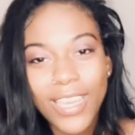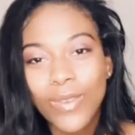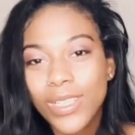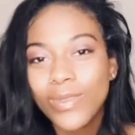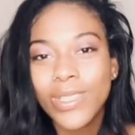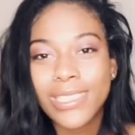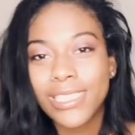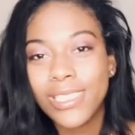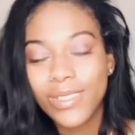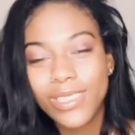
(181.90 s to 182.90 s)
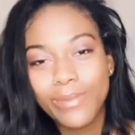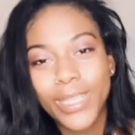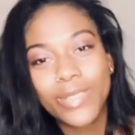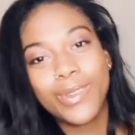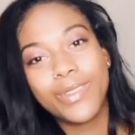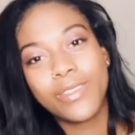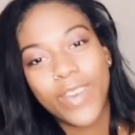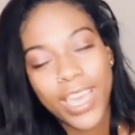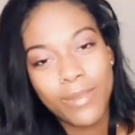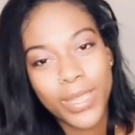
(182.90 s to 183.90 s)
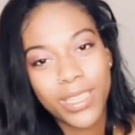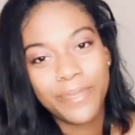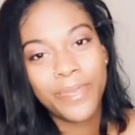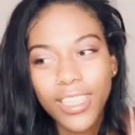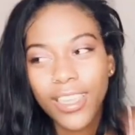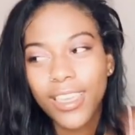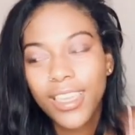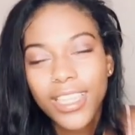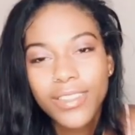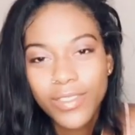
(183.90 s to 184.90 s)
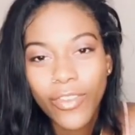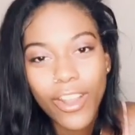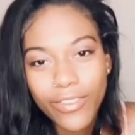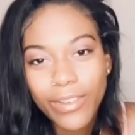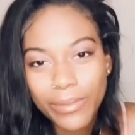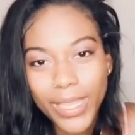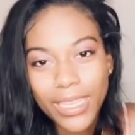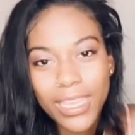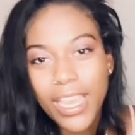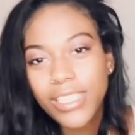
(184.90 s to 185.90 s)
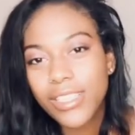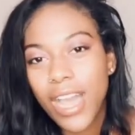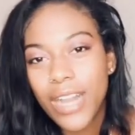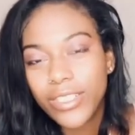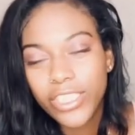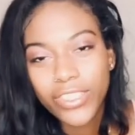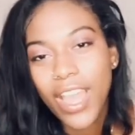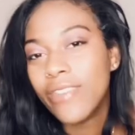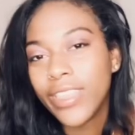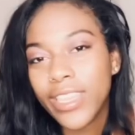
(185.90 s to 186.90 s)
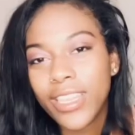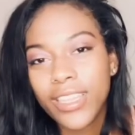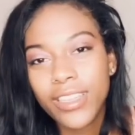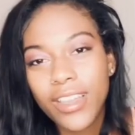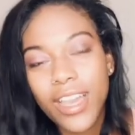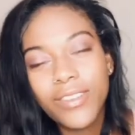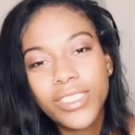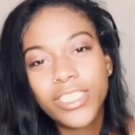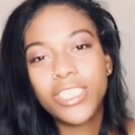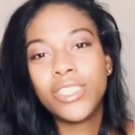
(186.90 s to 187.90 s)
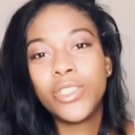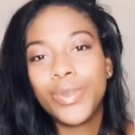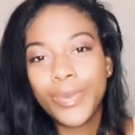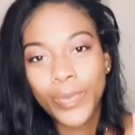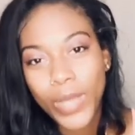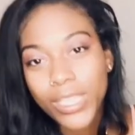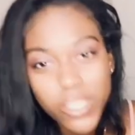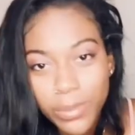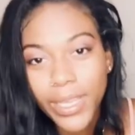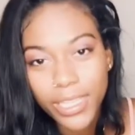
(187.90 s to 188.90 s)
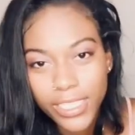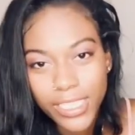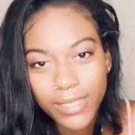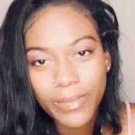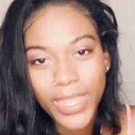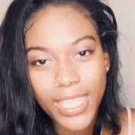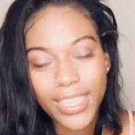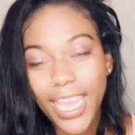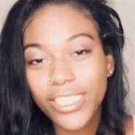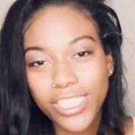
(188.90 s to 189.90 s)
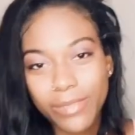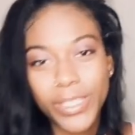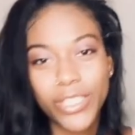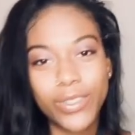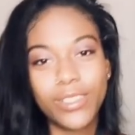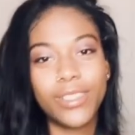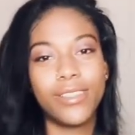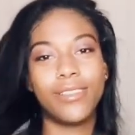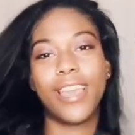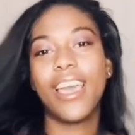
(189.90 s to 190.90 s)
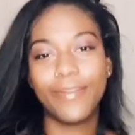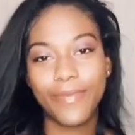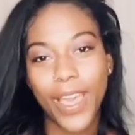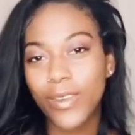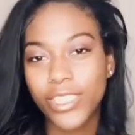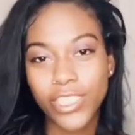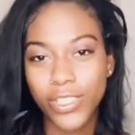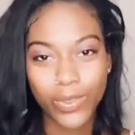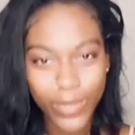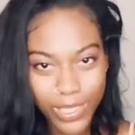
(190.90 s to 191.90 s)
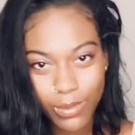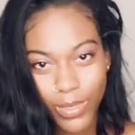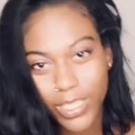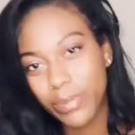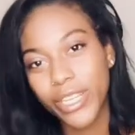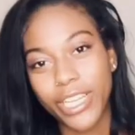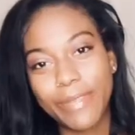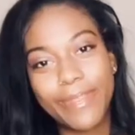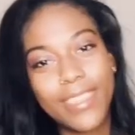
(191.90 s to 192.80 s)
It was we wasn't doing too much. We was vibing. Like he lives far from me, so I was traveling. And, you know, I was just doing way too much that I shouldn't be doing. I was just doing way too much. Period.